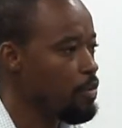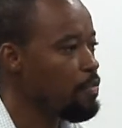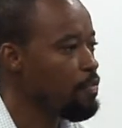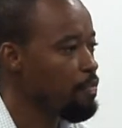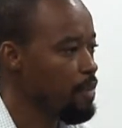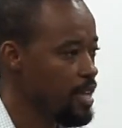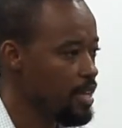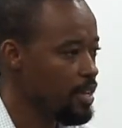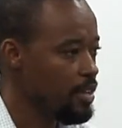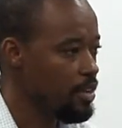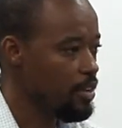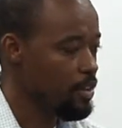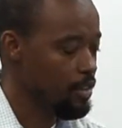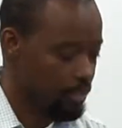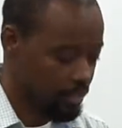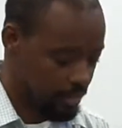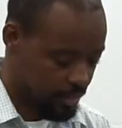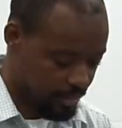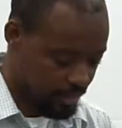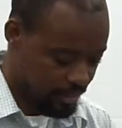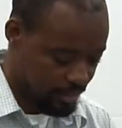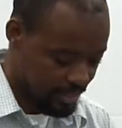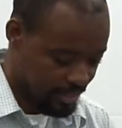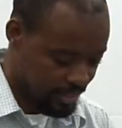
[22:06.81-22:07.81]
failure
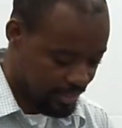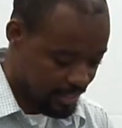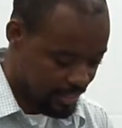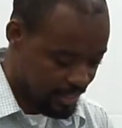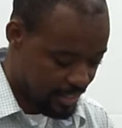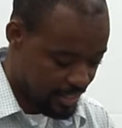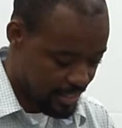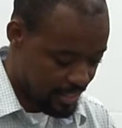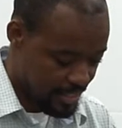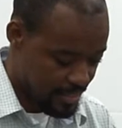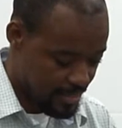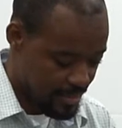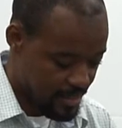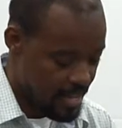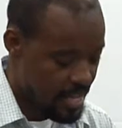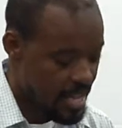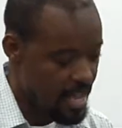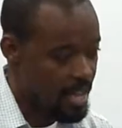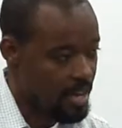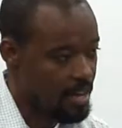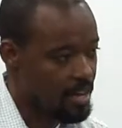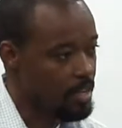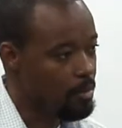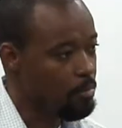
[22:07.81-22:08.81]

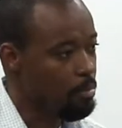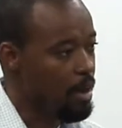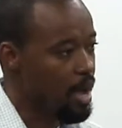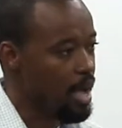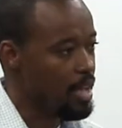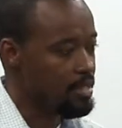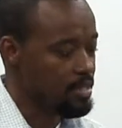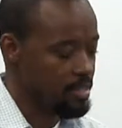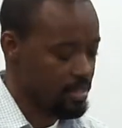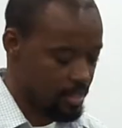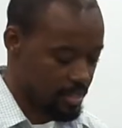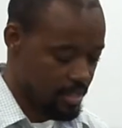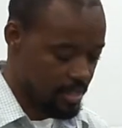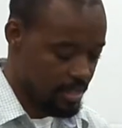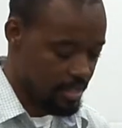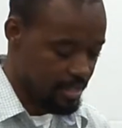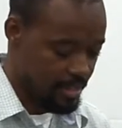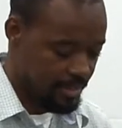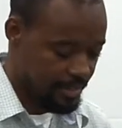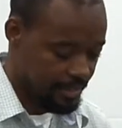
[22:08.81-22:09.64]
and apostasy.